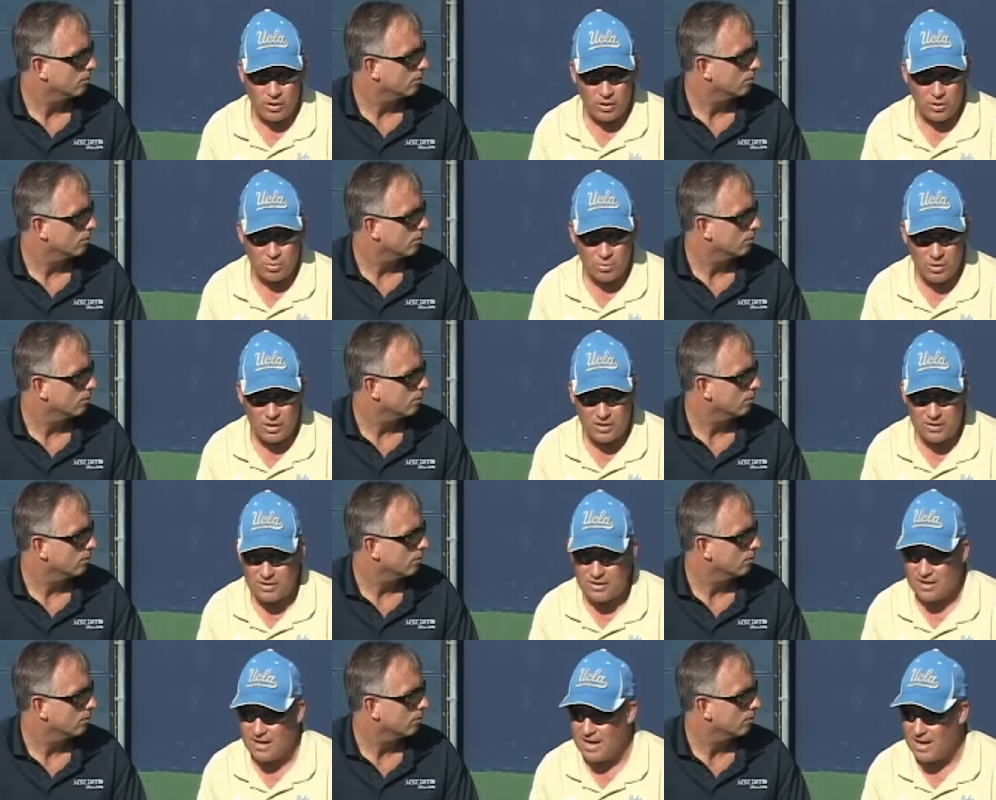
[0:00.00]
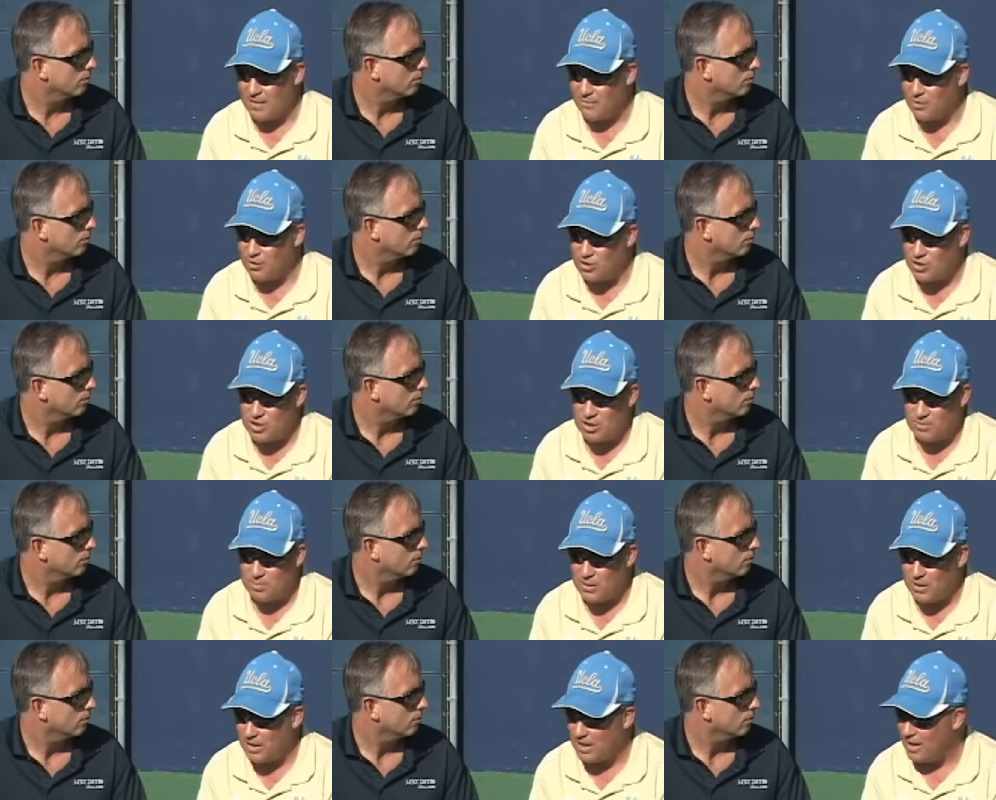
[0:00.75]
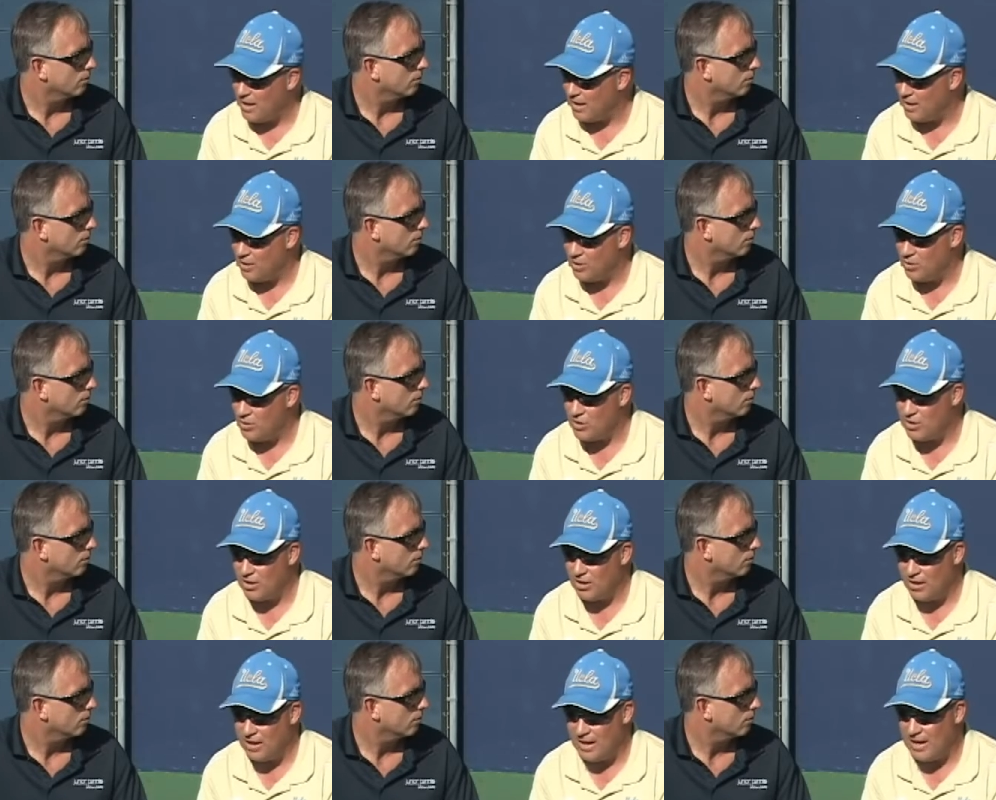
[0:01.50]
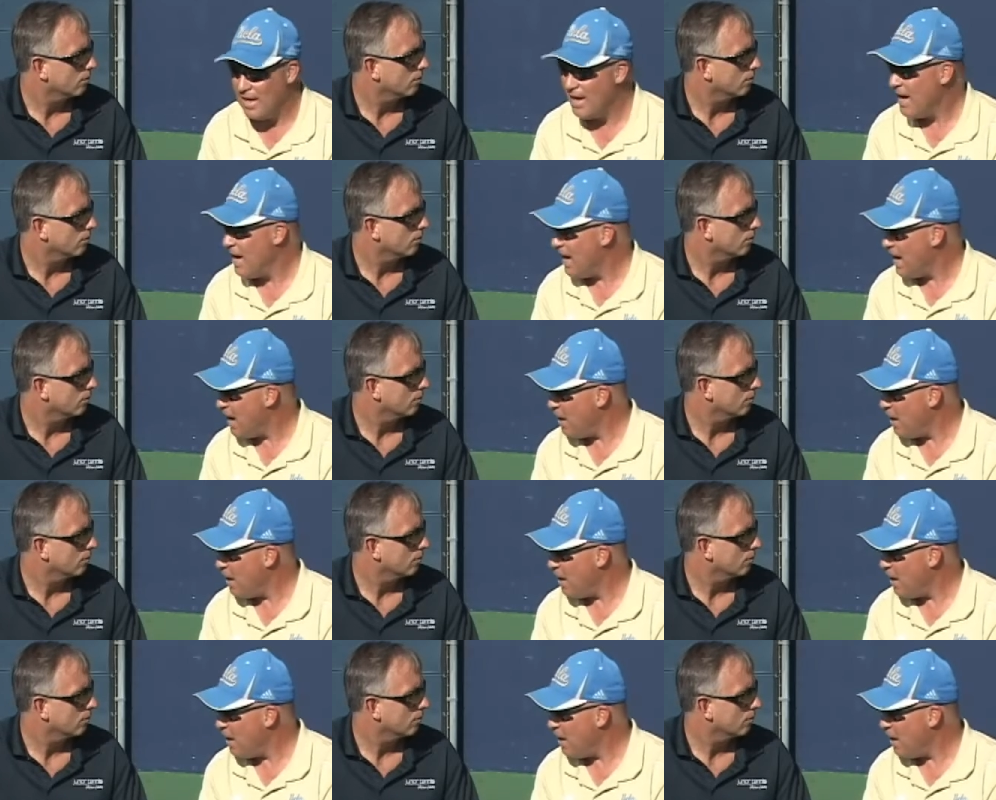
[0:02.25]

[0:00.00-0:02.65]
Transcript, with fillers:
Speaker 1: uh, 4.3 is the average GPA at